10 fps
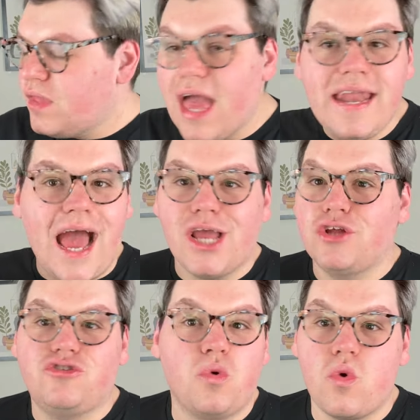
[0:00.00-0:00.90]
and I
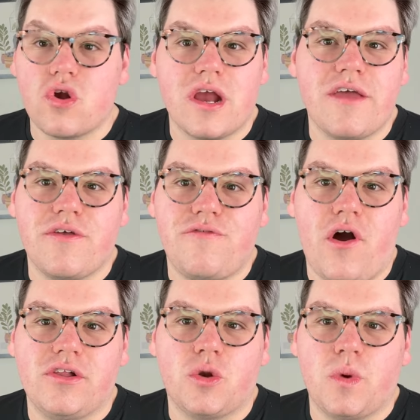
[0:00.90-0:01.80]
adore in the
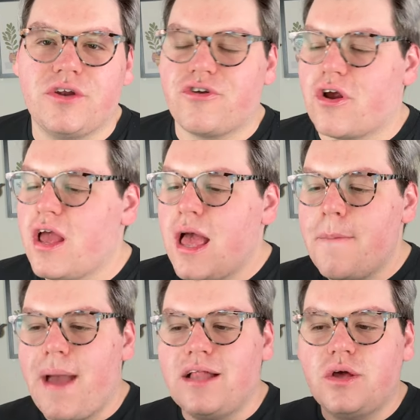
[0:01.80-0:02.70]
fall and winter.
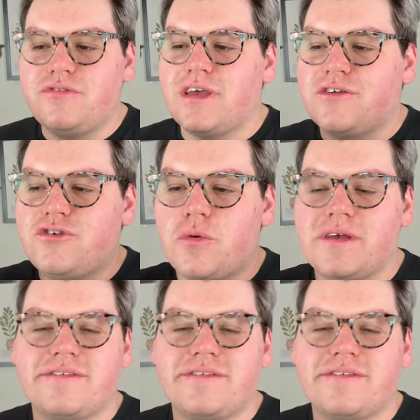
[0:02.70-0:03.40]
Palo Santo is